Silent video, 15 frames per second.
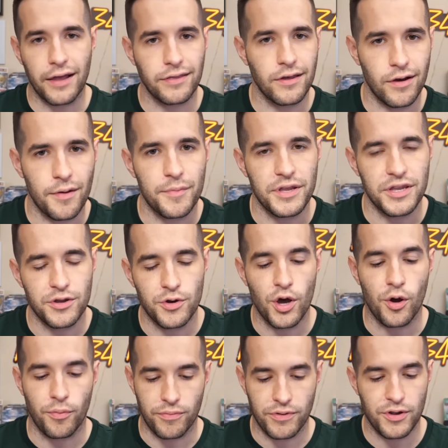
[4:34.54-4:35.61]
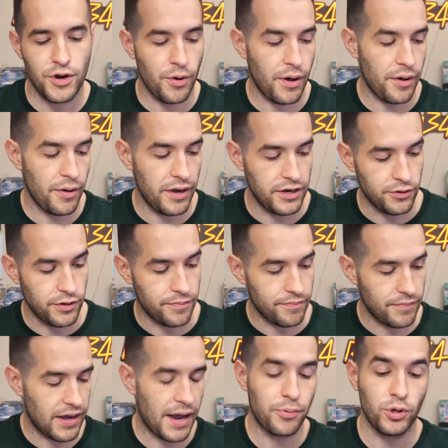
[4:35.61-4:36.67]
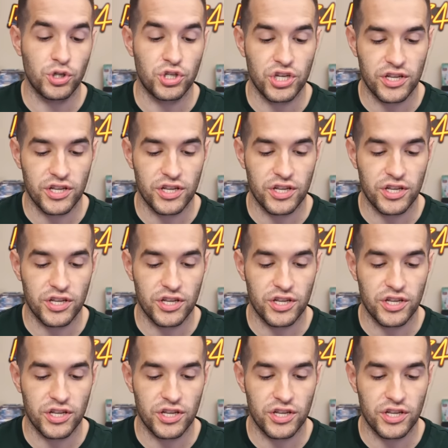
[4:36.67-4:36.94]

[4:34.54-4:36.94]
not, though. I mean, you know how I do it. I pull